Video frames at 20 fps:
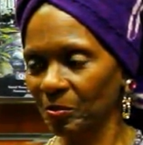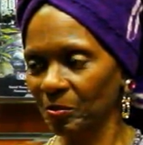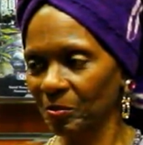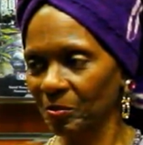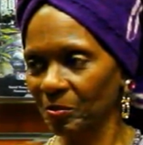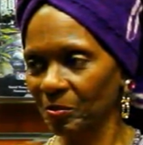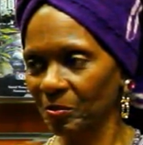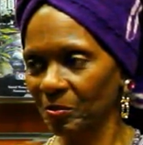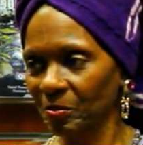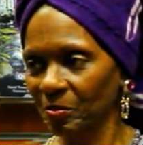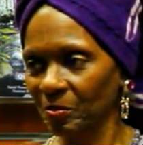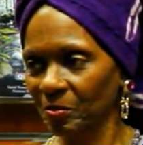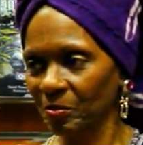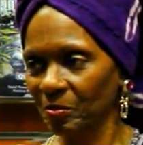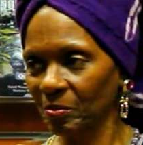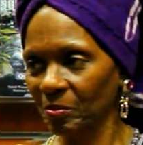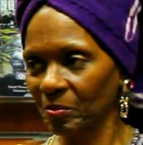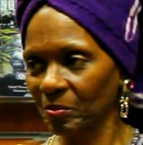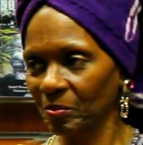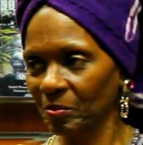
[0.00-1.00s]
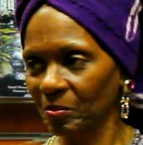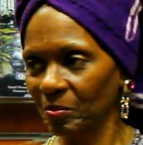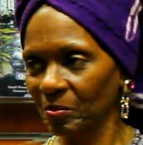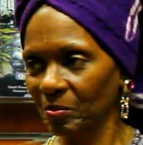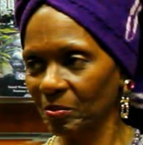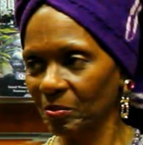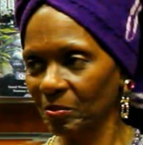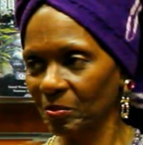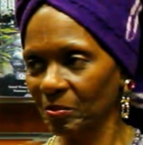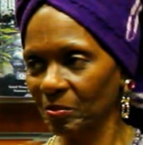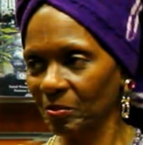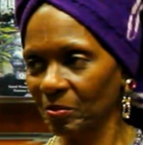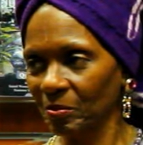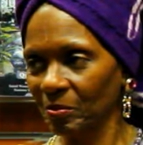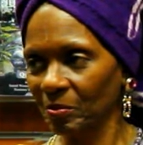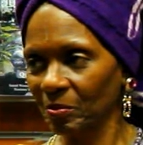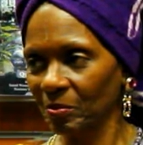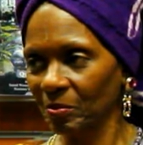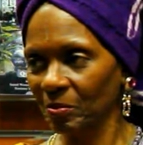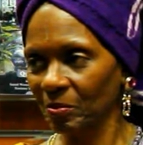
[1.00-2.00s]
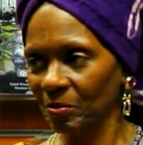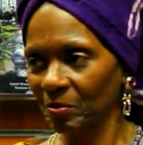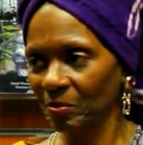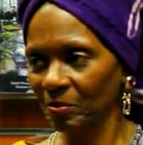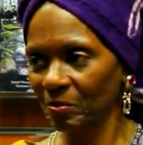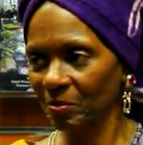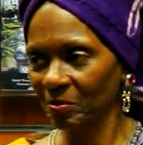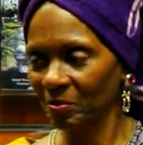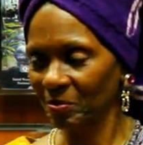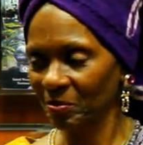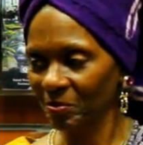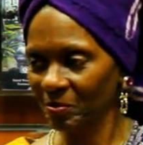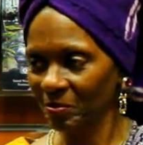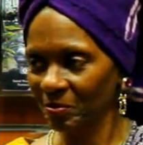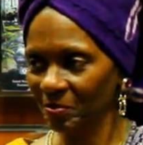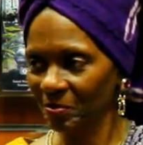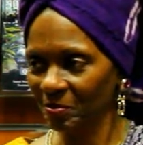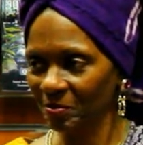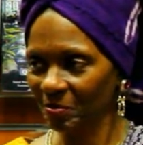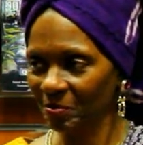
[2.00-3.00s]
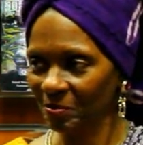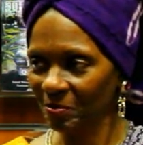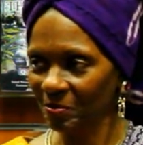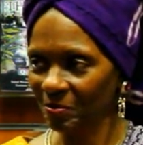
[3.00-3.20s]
(not speaking)